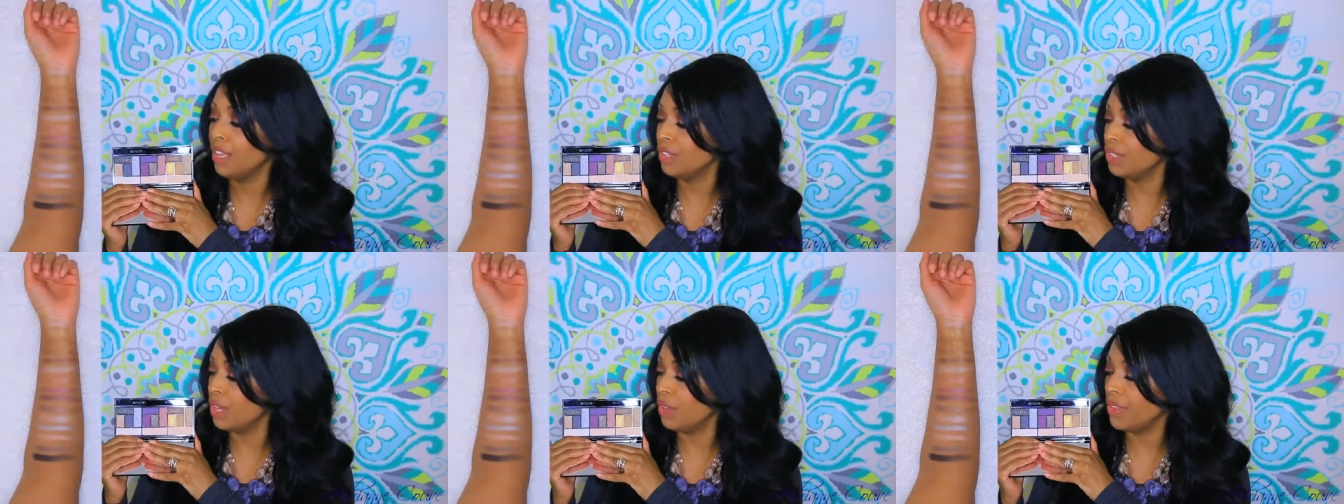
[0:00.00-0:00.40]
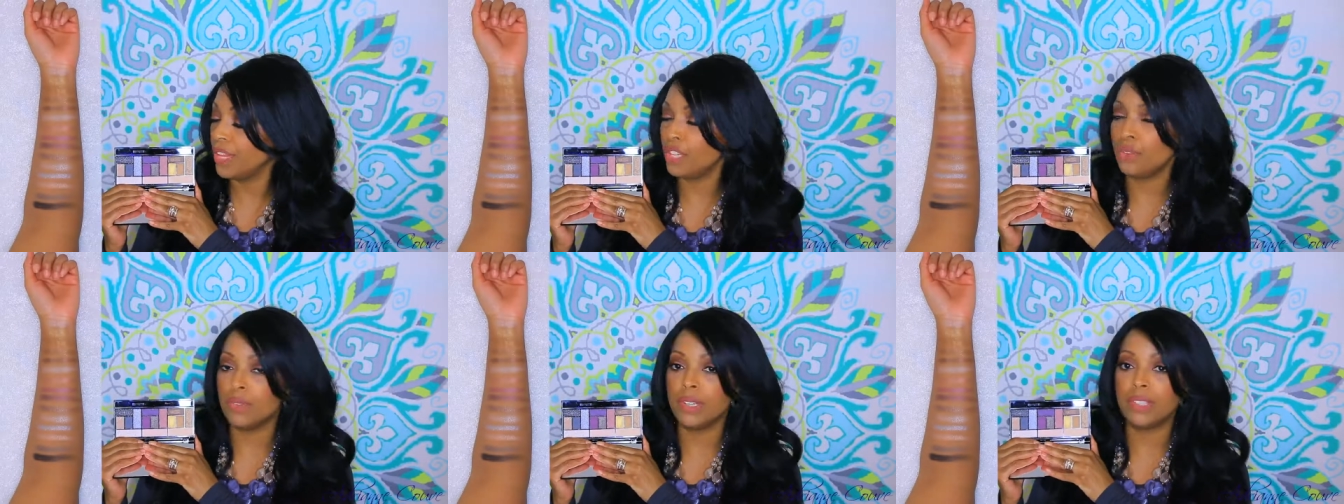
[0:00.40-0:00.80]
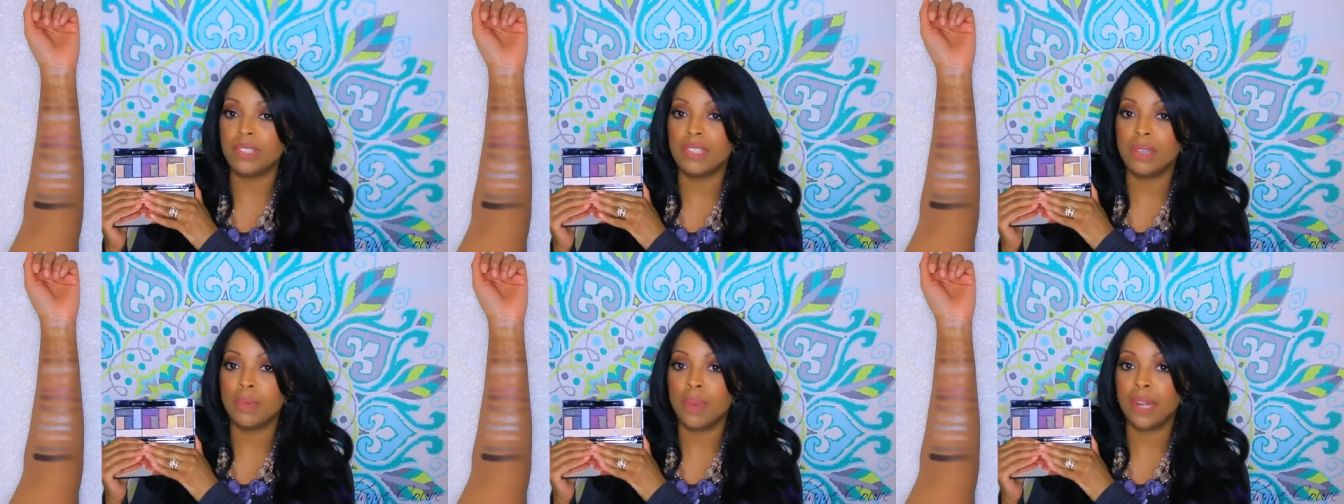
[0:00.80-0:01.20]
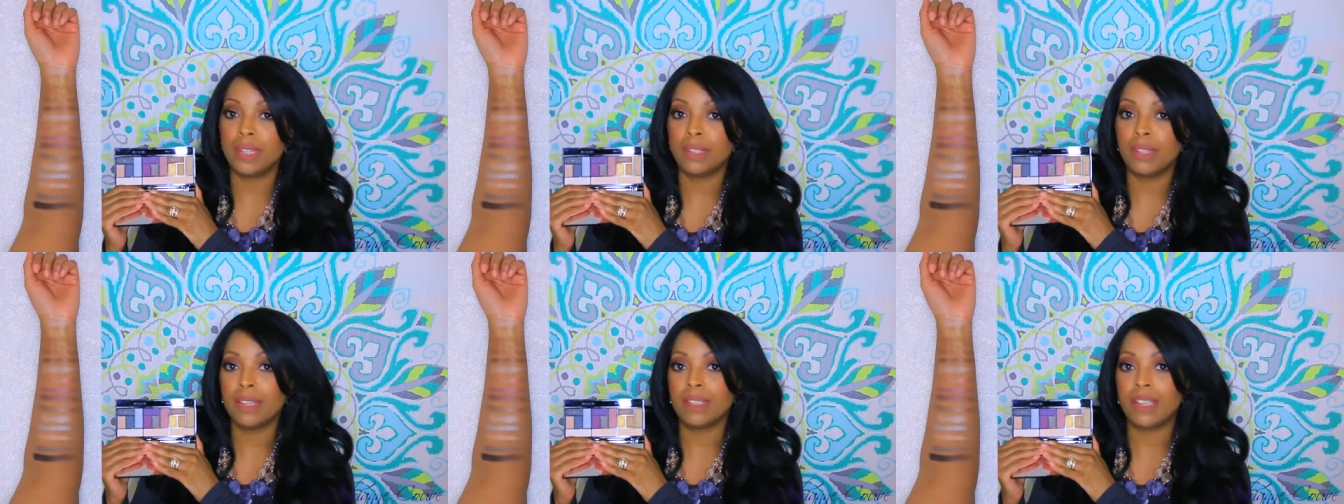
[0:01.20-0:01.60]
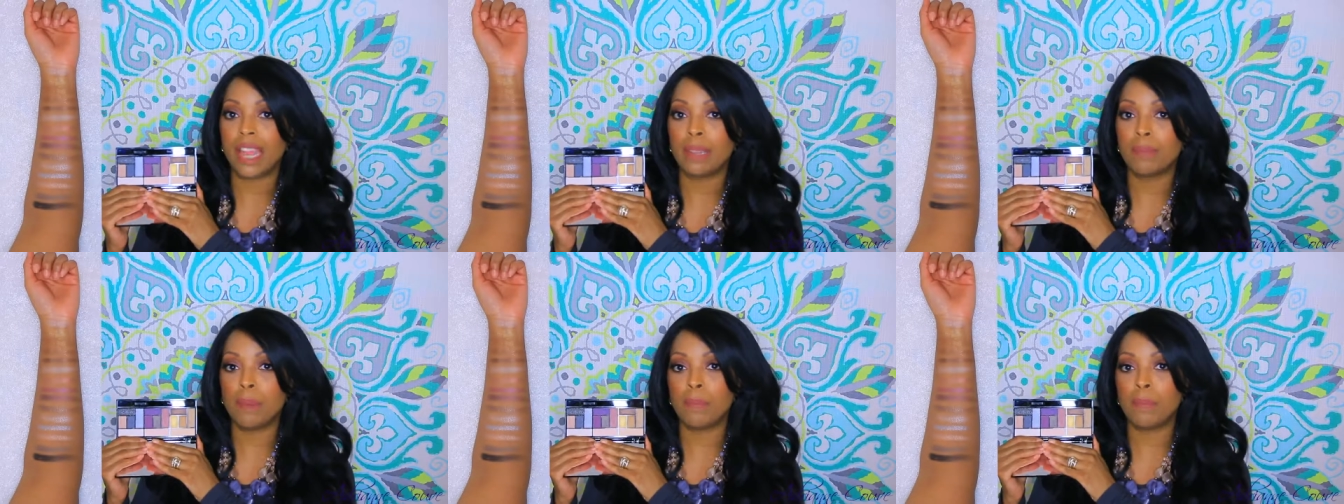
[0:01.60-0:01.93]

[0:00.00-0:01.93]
so that you can see what it looks like,